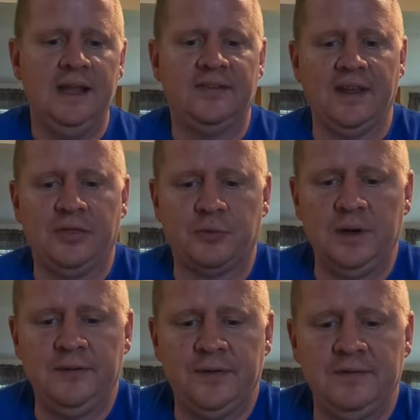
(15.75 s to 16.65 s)
It's a
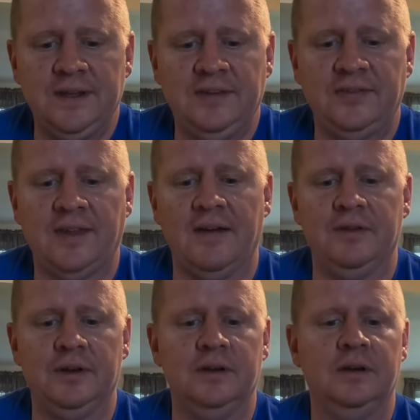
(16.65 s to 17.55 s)

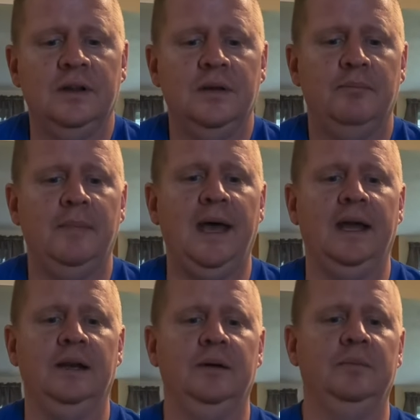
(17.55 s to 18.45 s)
357
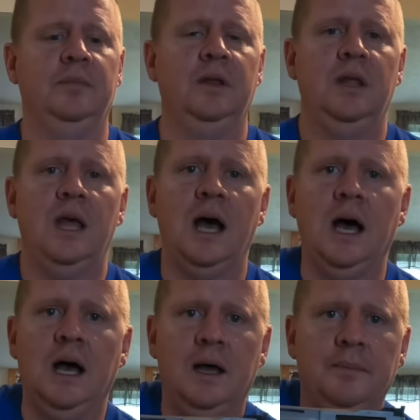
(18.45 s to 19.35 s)
Magnum
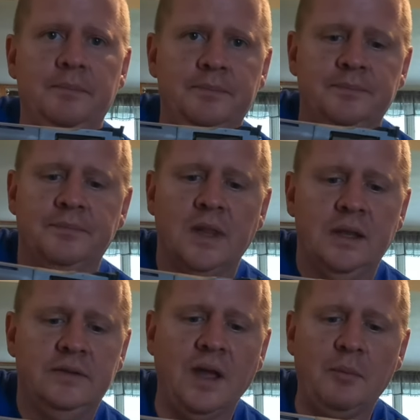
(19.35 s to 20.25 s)
um,
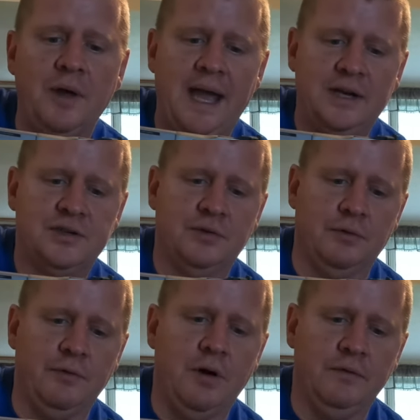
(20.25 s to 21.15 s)
double action
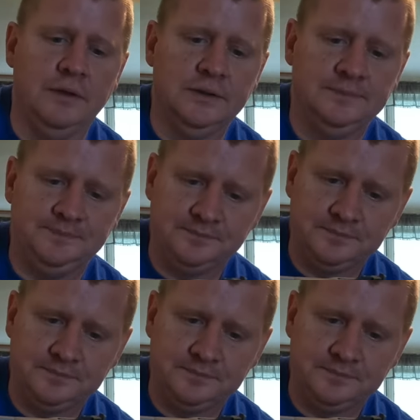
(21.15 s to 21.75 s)
revolver.